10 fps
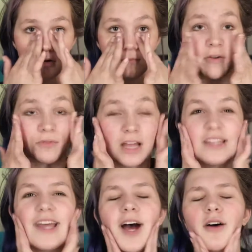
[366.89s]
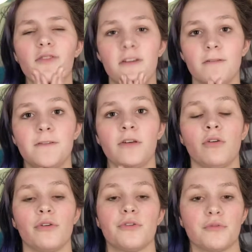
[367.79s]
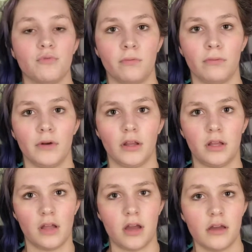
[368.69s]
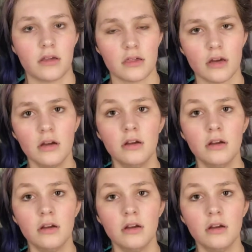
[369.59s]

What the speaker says: But right now, it feels really nice,